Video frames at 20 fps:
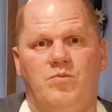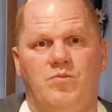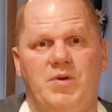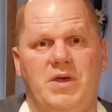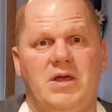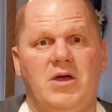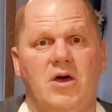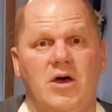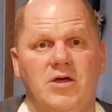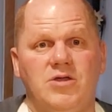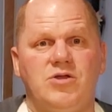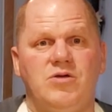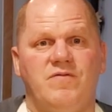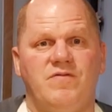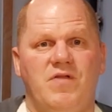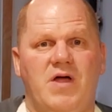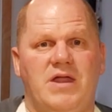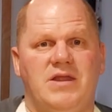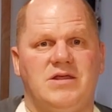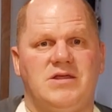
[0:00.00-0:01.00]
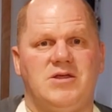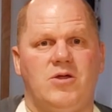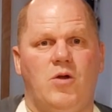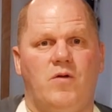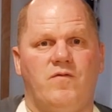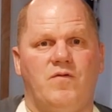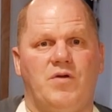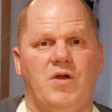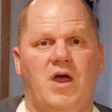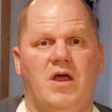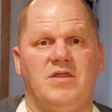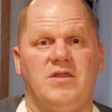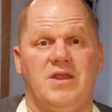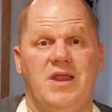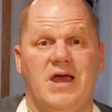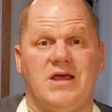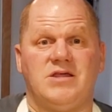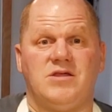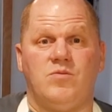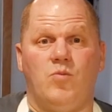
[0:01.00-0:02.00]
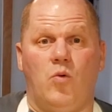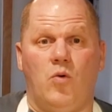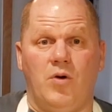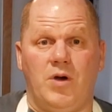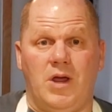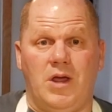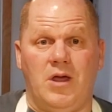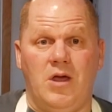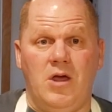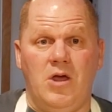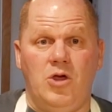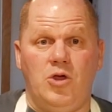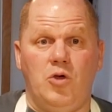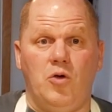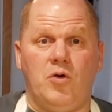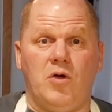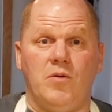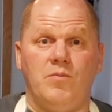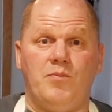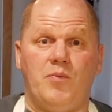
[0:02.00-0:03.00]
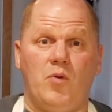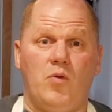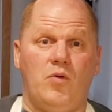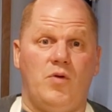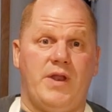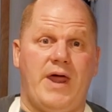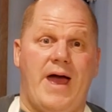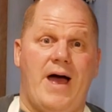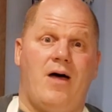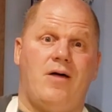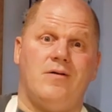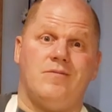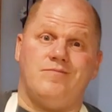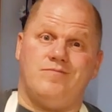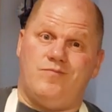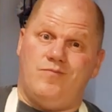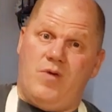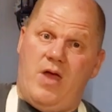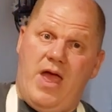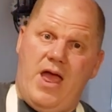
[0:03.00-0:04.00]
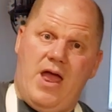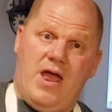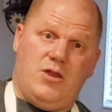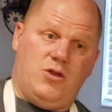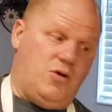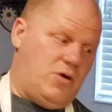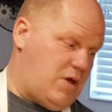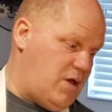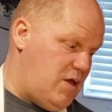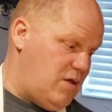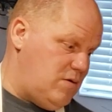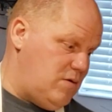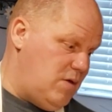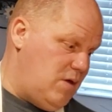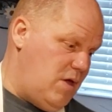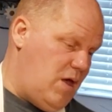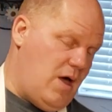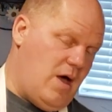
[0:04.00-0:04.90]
because you've let it sit overnight, the next morning, you can pull it out and you can